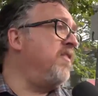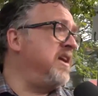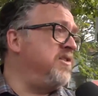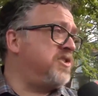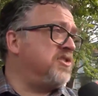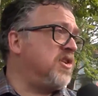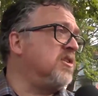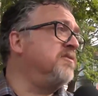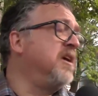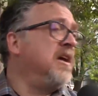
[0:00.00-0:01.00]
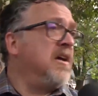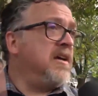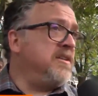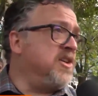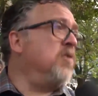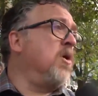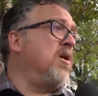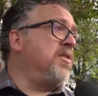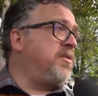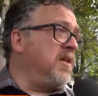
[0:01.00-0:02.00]
That used to serve
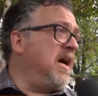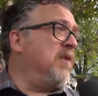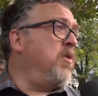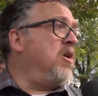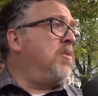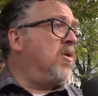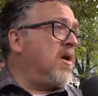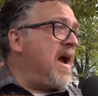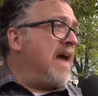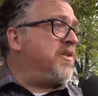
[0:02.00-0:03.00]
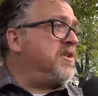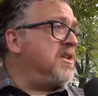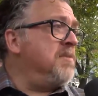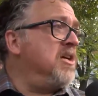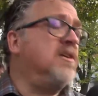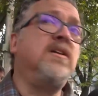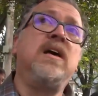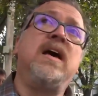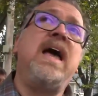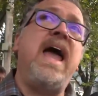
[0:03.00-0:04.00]
Dilworth, uh, Wilmore, Atherton Mill.
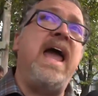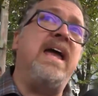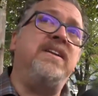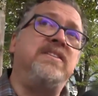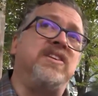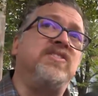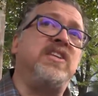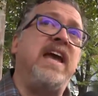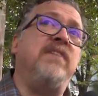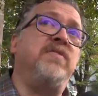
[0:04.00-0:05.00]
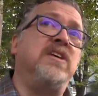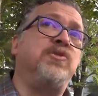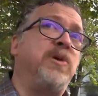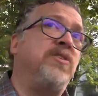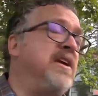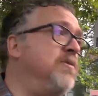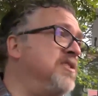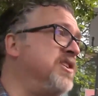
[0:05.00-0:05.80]
And to save this building, which